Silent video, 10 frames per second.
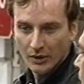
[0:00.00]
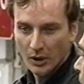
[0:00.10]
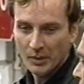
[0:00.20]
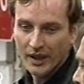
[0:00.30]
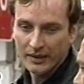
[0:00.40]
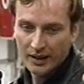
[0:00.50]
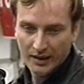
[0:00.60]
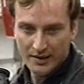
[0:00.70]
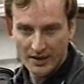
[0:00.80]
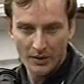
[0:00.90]
Normally I'd
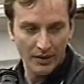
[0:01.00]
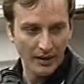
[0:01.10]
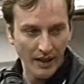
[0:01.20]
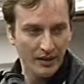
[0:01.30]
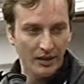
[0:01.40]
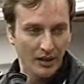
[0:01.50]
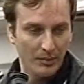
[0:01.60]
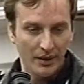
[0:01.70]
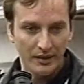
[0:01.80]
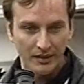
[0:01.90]
take this out in
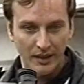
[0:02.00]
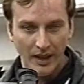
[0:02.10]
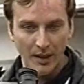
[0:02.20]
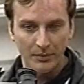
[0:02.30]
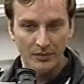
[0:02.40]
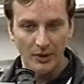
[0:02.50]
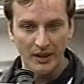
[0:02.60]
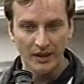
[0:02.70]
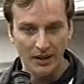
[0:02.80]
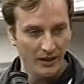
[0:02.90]
editing, but today I'm
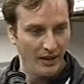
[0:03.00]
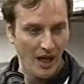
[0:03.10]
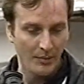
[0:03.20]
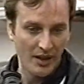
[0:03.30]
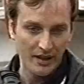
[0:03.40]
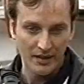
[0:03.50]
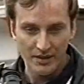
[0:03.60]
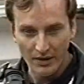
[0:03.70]
doing an in-camera edit,